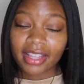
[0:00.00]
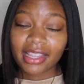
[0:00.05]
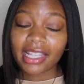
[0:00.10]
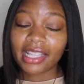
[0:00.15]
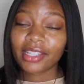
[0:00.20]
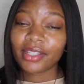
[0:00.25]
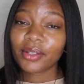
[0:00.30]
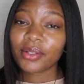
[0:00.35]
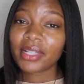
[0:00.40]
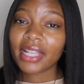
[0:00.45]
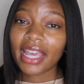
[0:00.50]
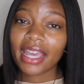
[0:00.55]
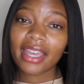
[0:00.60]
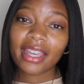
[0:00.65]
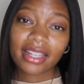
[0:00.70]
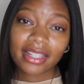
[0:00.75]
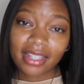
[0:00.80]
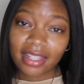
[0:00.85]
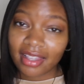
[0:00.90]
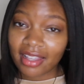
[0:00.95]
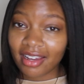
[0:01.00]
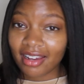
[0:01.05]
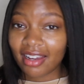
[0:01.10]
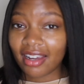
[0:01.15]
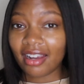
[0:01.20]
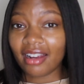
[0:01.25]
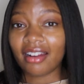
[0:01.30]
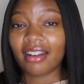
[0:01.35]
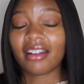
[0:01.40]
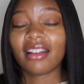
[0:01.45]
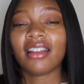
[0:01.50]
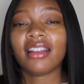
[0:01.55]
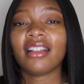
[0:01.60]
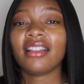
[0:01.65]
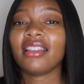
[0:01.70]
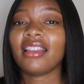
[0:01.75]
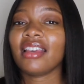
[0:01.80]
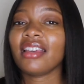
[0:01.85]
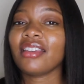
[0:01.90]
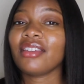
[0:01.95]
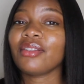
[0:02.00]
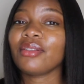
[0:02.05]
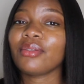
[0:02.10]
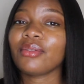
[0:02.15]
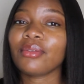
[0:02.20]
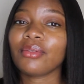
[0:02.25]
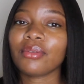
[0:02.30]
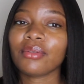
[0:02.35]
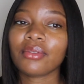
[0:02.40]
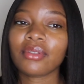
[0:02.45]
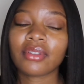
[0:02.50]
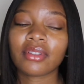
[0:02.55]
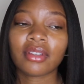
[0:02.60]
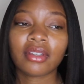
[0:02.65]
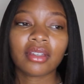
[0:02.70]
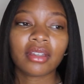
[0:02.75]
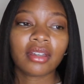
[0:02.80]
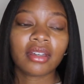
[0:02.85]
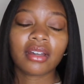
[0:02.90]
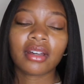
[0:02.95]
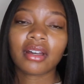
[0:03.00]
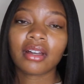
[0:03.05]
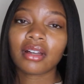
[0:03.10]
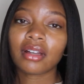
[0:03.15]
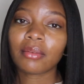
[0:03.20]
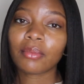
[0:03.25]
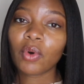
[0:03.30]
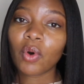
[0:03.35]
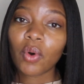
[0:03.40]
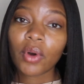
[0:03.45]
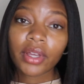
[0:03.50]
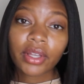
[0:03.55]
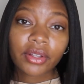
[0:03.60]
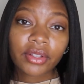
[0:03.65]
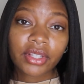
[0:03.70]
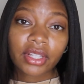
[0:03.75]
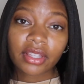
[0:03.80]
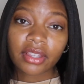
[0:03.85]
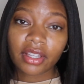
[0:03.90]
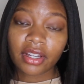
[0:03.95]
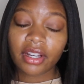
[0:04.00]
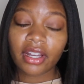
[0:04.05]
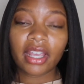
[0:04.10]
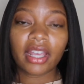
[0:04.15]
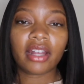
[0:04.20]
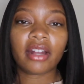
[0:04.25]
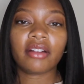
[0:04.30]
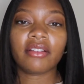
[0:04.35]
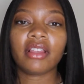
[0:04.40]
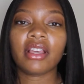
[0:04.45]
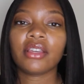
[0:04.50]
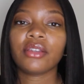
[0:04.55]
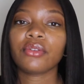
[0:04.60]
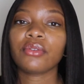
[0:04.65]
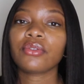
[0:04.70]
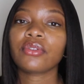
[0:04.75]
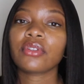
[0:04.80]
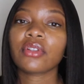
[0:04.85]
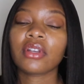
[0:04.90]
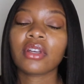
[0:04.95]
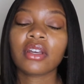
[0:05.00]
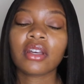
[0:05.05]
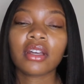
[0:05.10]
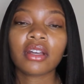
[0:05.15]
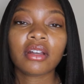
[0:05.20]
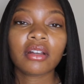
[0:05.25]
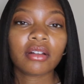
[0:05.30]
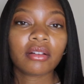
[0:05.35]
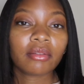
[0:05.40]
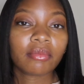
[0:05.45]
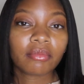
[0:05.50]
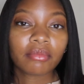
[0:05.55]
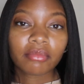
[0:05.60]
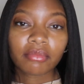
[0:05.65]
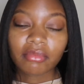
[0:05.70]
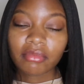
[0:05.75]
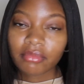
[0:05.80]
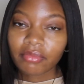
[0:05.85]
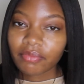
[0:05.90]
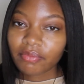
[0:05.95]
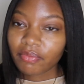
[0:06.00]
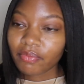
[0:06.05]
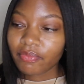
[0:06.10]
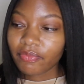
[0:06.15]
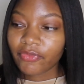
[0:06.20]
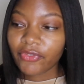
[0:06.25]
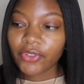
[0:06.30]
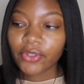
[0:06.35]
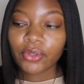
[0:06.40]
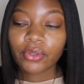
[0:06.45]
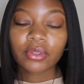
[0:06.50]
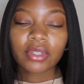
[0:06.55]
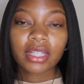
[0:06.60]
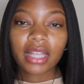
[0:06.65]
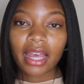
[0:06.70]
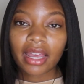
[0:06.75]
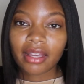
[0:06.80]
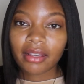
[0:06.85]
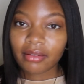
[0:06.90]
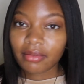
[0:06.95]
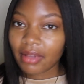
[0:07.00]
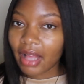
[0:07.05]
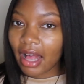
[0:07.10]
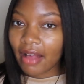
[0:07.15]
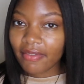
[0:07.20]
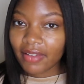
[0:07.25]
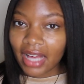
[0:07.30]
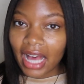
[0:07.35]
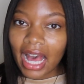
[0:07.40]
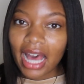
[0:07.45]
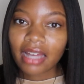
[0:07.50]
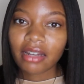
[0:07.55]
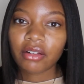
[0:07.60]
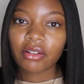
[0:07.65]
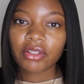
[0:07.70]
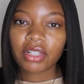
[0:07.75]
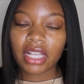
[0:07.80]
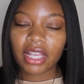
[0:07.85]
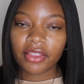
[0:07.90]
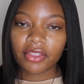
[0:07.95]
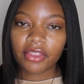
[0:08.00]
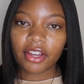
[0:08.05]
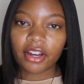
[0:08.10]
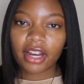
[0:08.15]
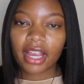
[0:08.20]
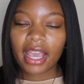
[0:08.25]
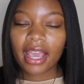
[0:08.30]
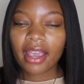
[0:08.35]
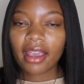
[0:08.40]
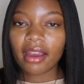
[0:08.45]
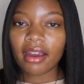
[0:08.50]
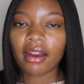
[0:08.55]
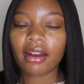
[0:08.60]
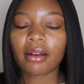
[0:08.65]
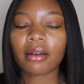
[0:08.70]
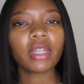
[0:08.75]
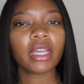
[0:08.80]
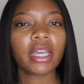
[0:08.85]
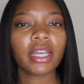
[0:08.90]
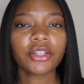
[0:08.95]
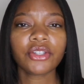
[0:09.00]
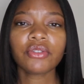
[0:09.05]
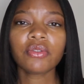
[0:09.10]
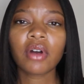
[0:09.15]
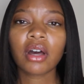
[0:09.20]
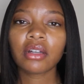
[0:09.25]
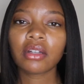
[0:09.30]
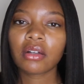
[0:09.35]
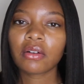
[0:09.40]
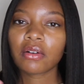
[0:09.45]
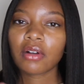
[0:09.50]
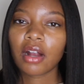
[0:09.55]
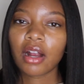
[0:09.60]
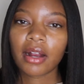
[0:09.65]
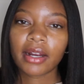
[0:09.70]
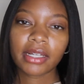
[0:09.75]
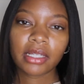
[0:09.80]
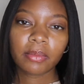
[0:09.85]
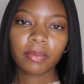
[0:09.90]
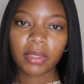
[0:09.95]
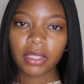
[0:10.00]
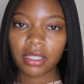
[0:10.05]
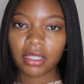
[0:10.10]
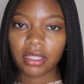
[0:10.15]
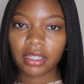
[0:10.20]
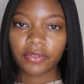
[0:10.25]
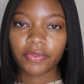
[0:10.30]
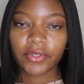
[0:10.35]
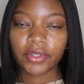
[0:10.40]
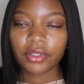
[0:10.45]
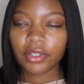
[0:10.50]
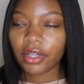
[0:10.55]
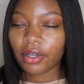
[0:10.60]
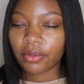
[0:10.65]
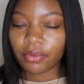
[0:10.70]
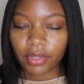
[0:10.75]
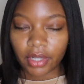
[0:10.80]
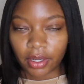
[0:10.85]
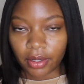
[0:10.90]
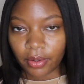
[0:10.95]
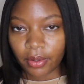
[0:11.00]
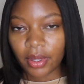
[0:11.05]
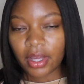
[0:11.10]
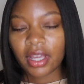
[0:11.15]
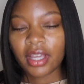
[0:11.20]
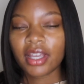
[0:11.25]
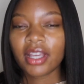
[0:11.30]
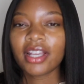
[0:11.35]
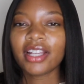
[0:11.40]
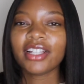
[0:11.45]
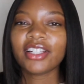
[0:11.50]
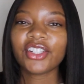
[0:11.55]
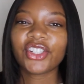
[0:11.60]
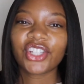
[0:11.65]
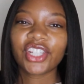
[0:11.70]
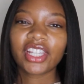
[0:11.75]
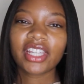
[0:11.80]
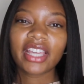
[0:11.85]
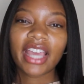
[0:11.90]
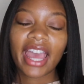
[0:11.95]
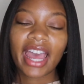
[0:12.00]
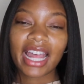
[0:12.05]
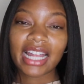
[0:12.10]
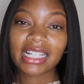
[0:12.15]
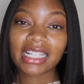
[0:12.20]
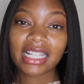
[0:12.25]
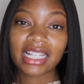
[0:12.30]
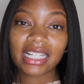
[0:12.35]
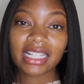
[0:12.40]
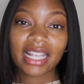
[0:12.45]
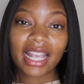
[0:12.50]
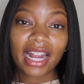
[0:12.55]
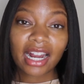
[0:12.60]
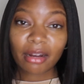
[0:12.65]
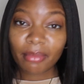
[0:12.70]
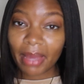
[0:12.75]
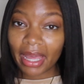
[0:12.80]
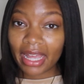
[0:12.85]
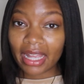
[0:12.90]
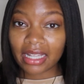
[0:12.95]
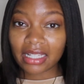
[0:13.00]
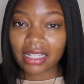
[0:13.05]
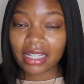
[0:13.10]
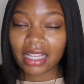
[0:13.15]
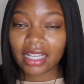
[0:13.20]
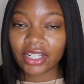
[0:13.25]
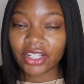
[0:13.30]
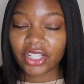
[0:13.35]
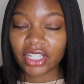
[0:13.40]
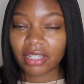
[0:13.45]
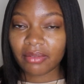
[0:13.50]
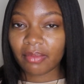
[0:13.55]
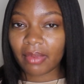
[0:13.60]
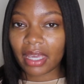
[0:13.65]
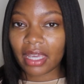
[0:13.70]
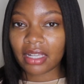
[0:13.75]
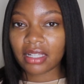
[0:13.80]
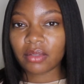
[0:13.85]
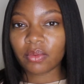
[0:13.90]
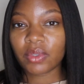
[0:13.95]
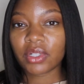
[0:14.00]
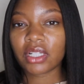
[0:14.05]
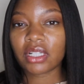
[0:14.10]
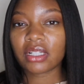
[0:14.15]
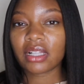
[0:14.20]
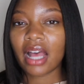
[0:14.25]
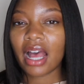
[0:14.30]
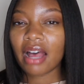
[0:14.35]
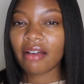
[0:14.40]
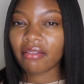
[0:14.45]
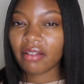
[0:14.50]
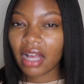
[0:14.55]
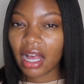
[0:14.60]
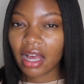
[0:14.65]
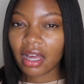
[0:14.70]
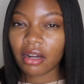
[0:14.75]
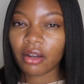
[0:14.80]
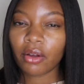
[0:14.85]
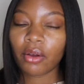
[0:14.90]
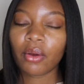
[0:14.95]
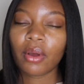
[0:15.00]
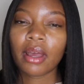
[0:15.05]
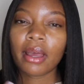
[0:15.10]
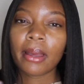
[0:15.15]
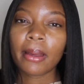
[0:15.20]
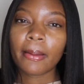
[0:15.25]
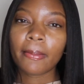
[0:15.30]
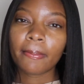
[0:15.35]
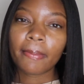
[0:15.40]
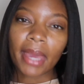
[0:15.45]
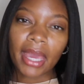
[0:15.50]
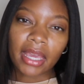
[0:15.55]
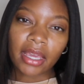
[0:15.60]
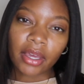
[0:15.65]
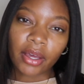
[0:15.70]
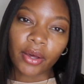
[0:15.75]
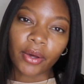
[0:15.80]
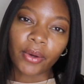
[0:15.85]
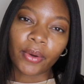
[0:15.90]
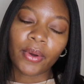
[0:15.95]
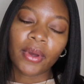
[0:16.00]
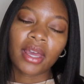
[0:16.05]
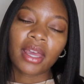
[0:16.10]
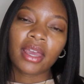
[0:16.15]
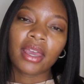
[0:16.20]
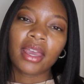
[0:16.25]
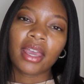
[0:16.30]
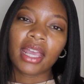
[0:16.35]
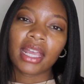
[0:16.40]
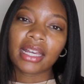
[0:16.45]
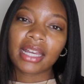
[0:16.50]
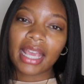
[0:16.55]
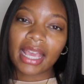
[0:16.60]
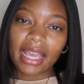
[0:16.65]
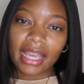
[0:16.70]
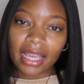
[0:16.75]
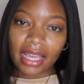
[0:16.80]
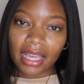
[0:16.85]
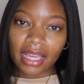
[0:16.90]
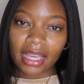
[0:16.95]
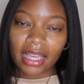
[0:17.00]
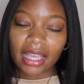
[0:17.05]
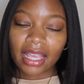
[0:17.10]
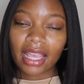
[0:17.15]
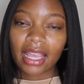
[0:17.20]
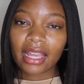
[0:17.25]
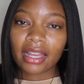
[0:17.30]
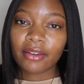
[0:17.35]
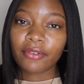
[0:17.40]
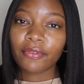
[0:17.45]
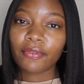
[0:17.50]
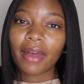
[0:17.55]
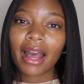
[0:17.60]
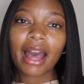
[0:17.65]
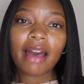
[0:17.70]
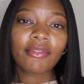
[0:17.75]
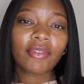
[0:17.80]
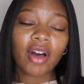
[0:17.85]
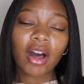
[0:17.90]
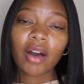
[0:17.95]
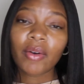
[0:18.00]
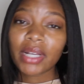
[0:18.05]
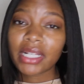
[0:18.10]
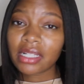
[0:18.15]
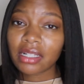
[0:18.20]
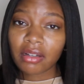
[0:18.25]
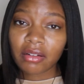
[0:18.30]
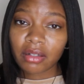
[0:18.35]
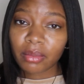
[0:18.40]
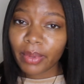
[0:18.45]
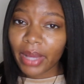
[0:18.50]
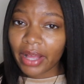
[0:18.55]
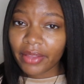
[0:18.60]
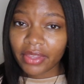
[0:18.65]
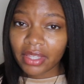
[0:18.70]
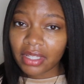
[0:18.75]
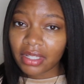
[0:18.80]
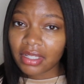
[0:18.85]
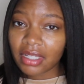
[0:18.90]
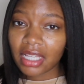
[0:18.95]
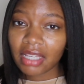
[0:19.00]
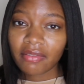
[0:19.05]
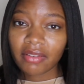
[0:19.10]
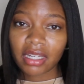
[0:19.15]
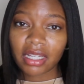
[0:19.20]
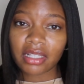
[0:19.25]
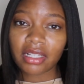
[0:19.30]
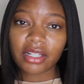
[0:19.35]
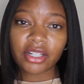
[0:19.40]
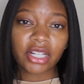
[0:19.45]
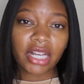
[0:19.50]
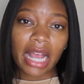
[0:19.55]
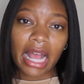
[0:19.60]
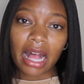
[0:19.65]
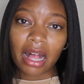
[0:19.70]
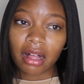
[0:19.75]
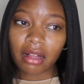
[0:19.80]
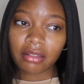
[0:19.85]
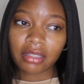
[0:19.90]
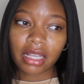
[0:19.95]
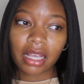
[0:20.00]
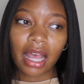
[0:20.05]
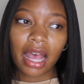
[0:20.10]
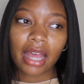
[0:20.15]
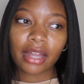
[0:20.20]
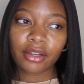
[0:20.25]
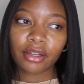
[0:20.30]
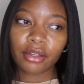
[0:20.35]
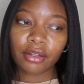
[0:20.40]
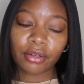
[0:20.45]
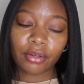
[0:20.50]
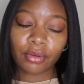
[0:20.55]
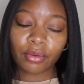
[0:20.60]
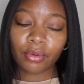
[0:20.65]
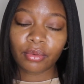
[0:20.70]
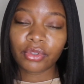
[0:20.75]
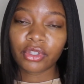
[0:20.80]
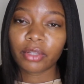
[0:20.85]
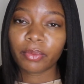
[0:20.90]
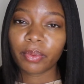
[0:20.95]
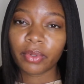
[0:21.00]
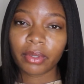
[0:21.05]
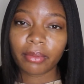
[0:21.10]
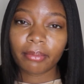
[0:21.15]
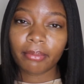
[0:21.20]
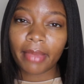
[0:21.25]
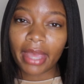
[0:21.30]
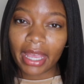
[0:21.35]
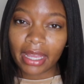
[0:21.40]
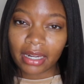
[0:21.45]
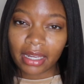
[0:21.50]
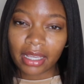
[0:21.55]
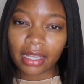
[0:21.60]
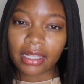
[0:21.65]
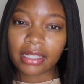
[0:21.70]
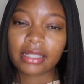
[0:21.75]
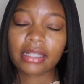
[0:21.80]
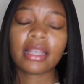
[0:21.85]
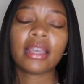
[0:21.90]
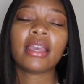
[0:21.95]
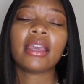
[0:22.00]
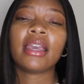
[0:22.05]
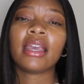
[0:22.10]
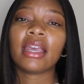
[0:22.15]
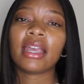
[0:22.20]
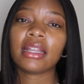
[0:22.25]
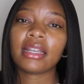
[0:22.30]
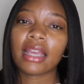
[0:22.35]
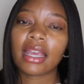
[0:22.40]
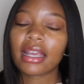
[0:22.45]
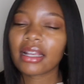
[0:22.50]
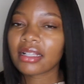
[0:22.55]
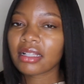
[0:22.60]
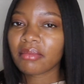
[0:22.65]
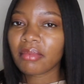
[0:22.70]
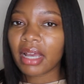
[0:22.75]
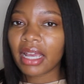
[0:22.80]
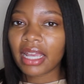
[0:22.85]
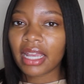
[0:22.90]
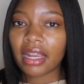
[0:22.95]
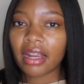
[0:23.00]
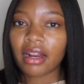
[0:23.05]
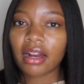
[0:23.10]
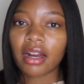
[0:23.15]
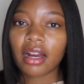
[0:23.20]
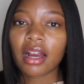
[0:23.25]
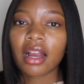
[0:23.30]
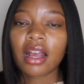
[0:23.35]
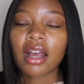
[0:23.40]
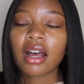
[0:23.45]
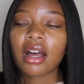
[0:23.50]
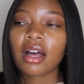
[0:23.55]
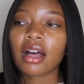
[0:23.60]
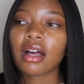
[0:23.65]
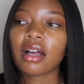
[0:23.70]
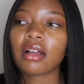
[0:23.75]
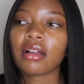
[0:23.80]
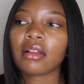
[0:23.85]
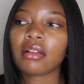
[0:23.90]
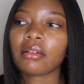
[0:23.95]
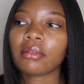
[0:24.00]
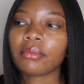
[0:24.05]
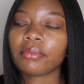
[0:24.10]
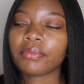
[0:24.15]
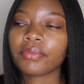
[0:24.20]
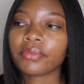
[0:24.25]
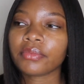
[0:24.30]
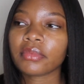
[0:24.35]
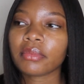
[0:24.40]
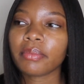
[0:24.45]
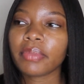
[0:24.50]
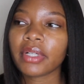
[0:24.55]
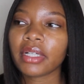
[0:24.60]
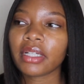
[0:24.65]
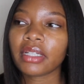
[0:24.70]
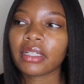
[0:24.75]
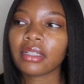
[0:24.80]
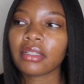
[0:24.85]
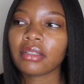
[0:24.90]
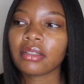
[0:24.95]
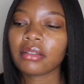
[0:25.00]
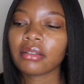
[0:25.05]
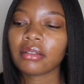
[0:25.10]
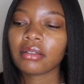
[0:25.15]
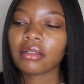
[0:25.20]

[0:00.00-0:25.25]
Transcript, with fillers: They use eggs in their hair. They use um, oils in their hair. They use foods like avocados in their hair. As you all know, Cardi B, if you don't know, she has this hair mask that she makes, which is avocado, mayo, and egg. And I've always known about this. Even as a child, I knew to put mayonnaise and eggs in my hair. Um, but